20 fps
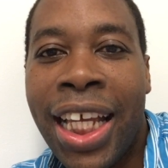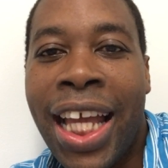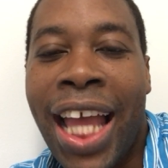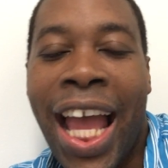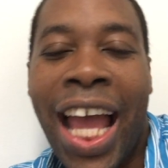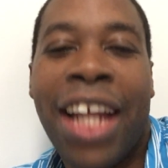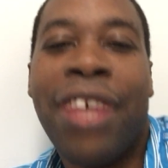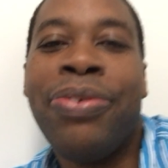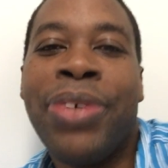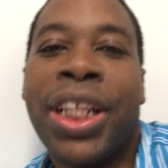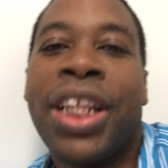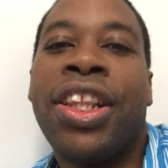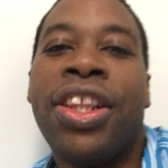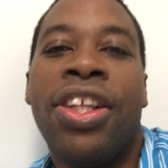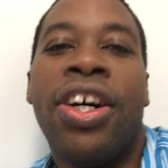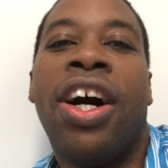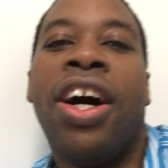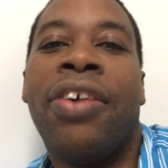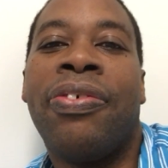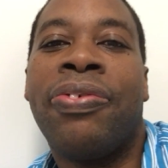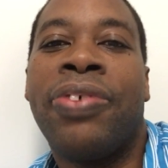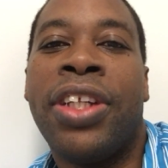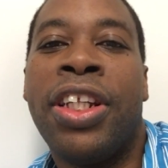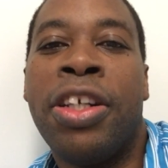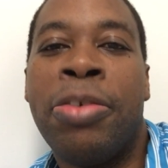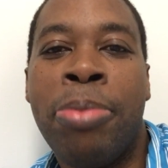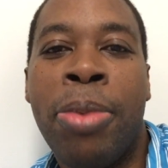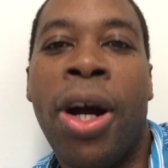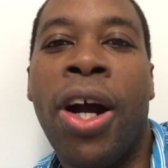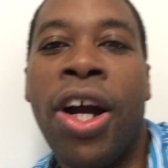had written off
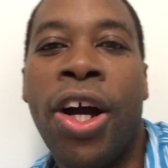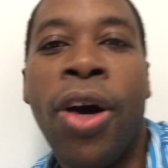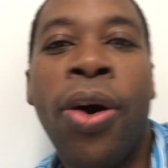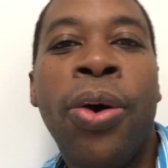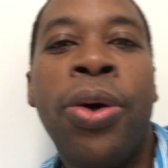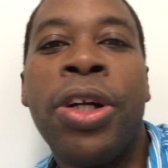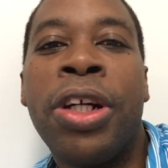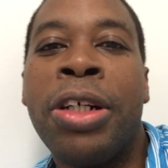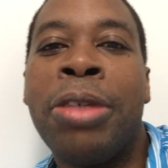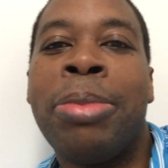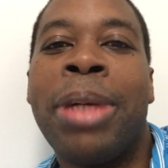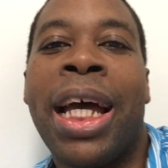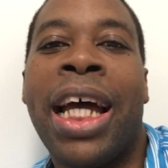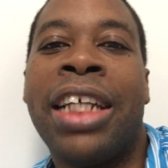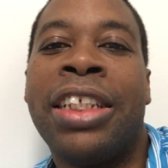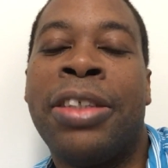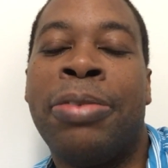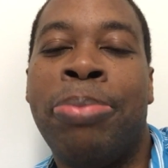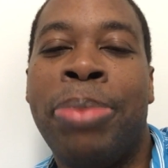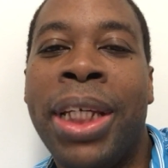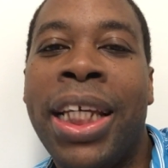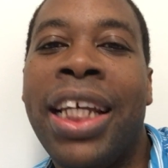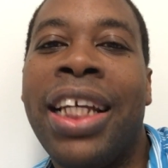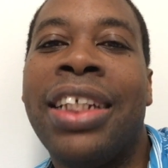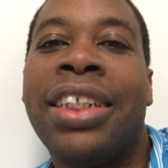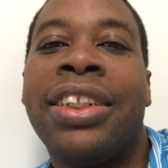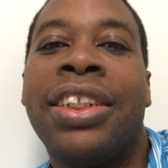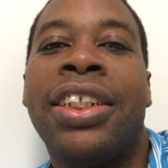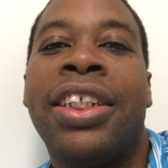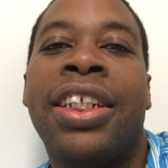Lamar Odom as
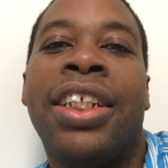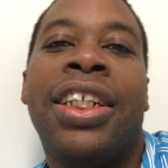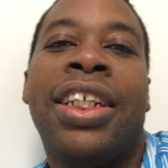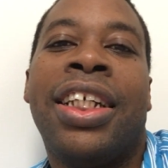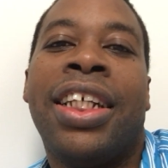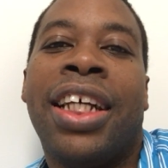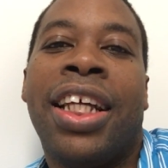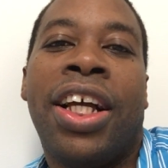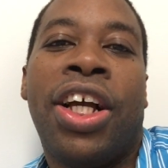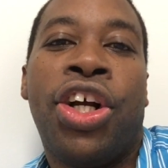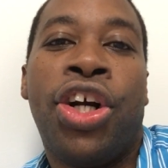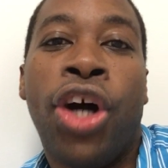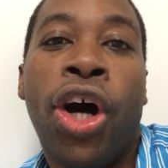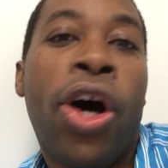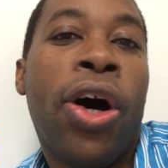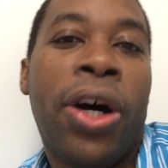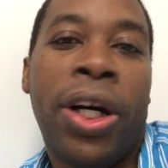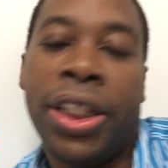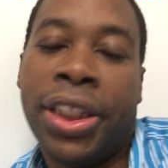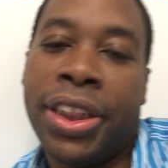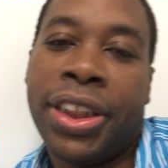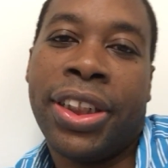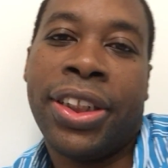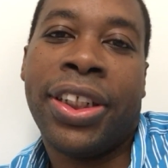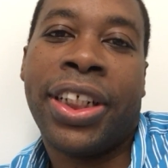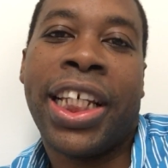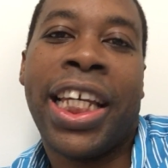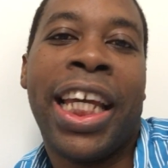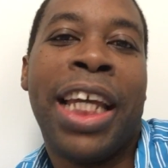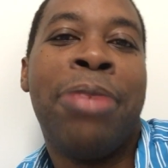being gone,
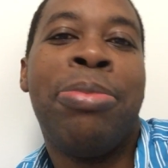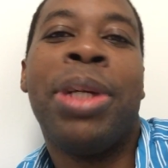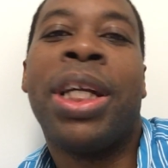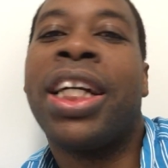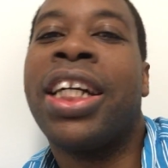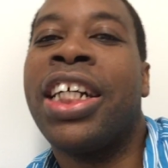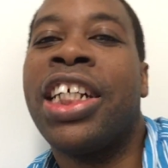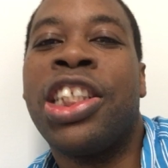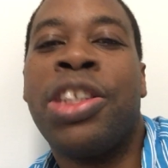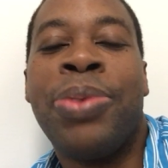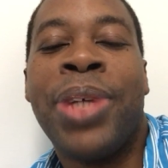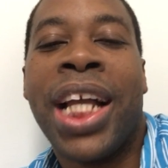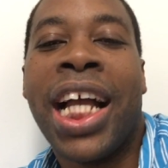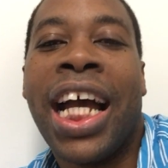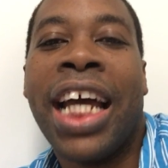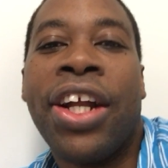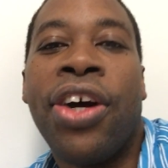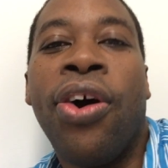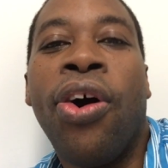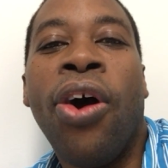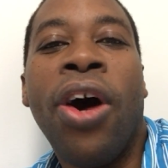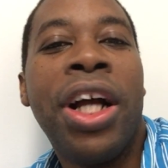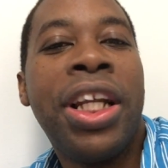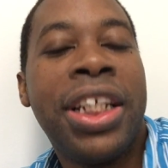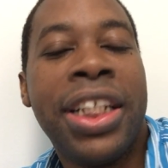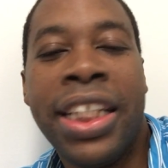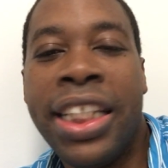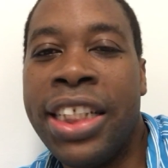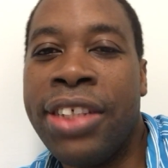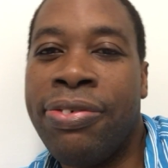okay, because we got all
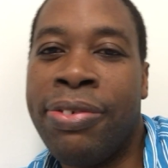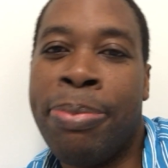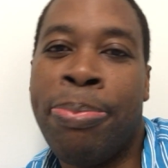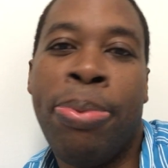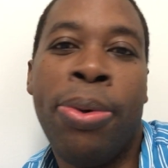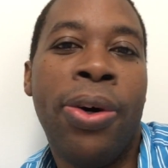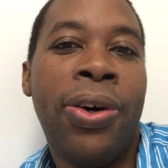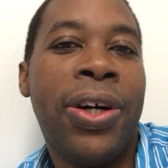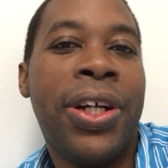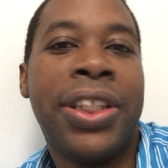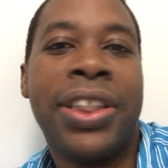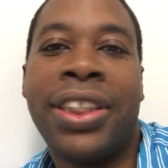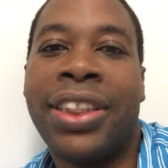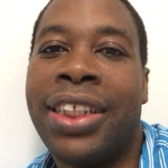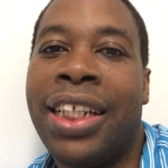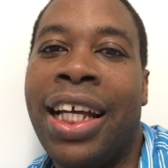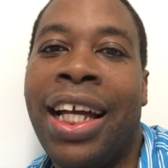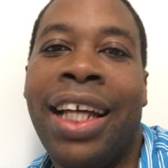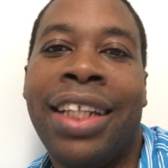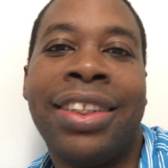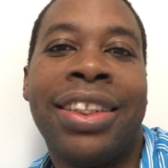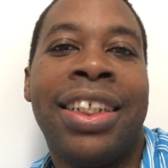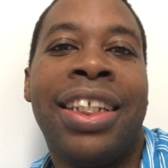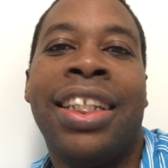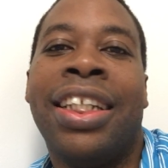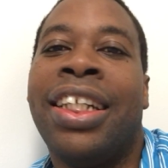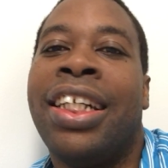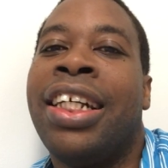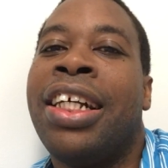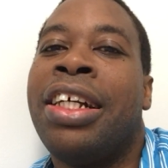of these reports that
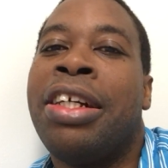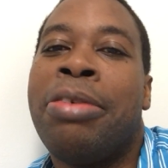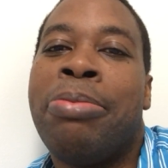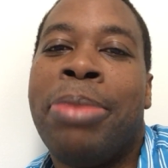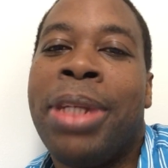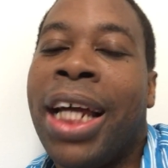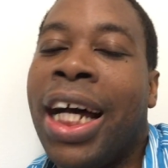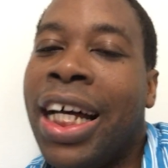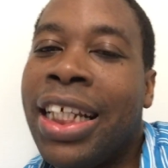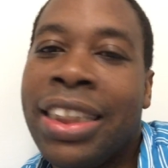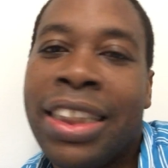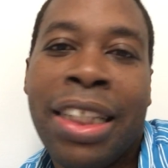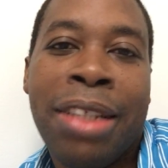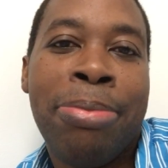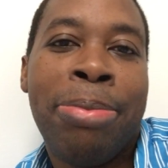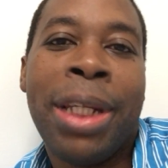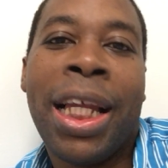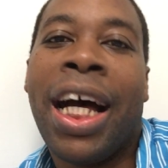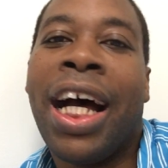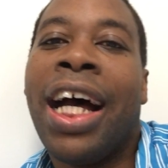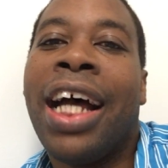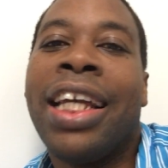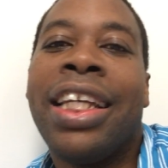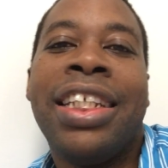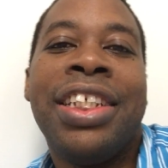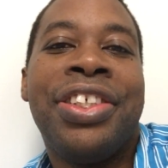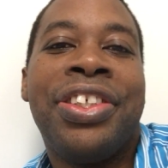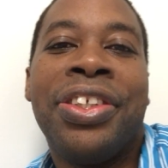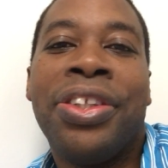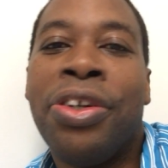blah, blah, blah,
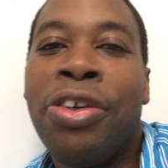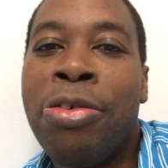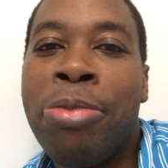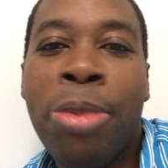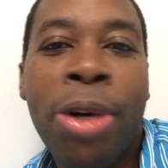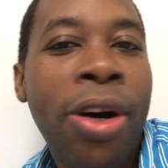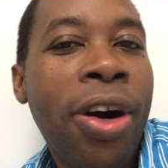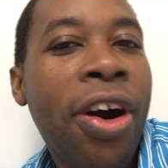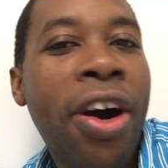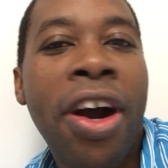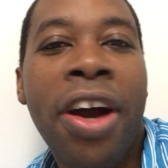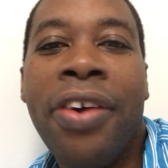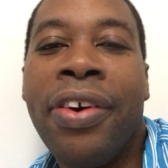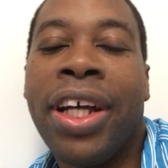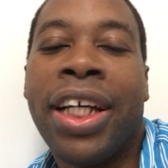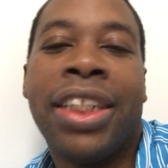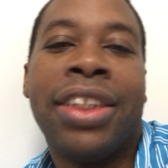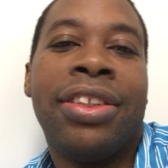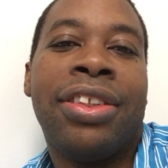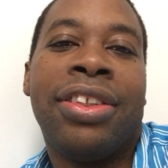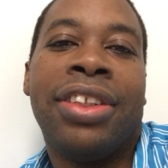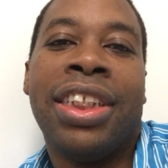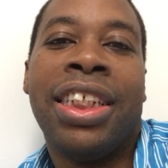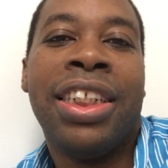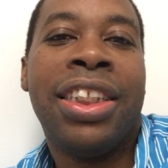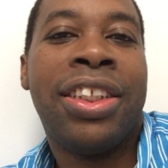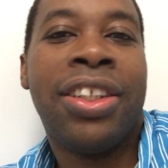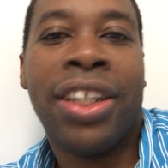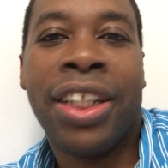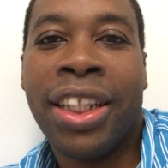he's no more, and
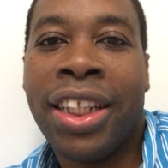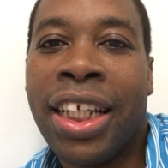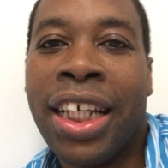he's on